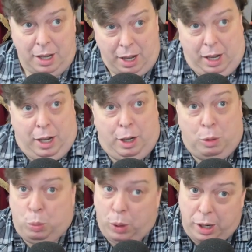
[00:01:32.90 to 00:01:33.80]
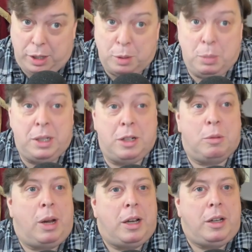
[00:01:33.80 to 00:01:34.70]
Hey, wait a minute,
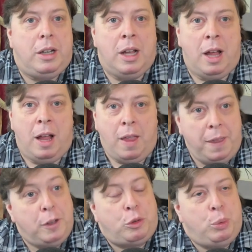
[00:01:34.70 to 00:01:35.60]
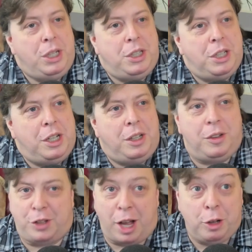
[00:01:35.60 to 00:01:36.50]
Randy. This Wee-jin
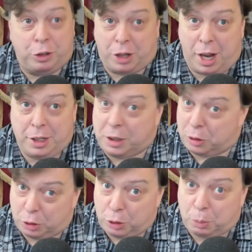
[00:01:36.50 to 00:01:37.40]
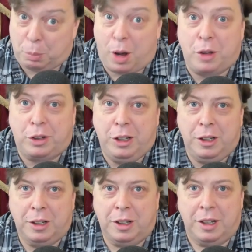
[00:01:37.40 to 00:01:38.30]
sounds kind of girl
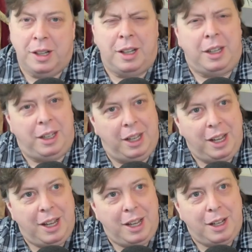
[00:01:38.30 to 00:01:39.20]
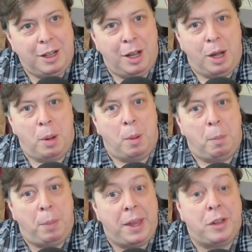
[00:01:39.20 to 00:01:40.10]
bossy. Yeah,
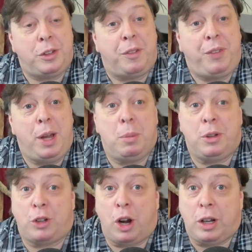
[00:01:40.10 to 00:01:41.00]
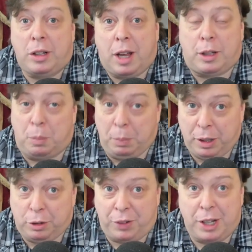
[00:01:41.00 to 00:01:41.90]
but as the famous architect
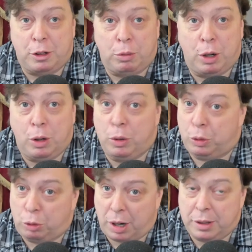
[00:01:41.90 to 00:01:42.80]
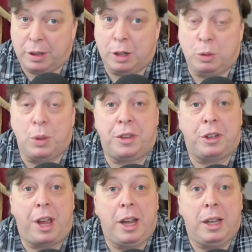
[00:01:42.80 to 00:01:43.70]
Mies van der Rohe is credited with
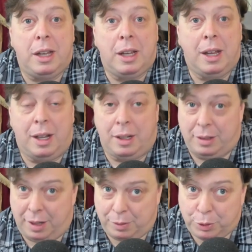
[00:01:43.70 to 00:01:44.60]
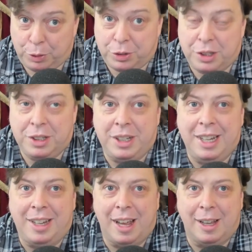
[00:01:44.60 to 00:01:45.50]
saying, devil's in the
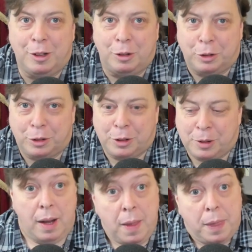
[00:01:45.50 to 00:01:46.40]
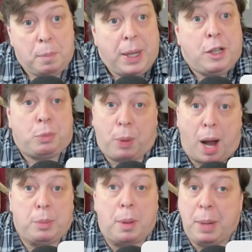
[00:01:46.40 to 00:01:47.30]
details. The biggest
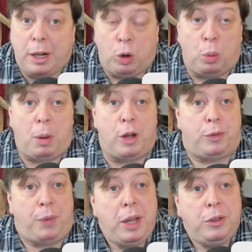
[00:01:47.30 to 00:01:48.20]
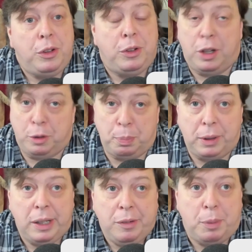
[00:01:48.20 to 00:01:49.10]
problem a girl boss faces is
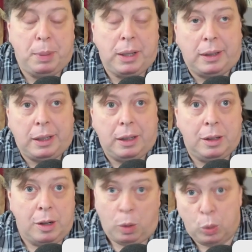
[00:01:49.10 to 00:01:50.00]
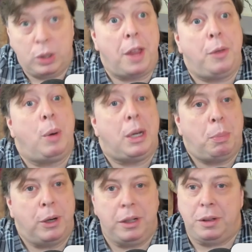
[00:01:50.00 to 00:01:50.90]
believability. Or another way to
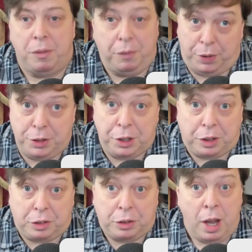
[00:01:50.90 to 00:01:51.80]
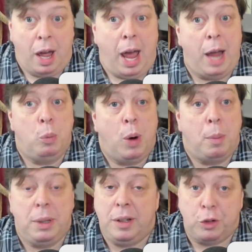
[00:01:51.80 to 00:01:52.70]
put it, physics. A
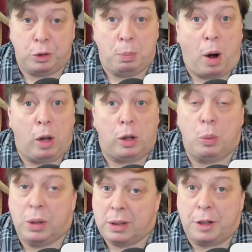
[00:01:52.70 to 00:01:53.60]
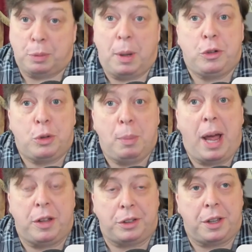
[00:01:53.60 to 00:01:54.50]
woman is smaller with less muscle
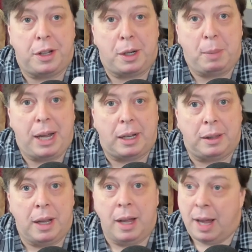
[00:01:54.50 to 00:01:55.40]
mass than a man.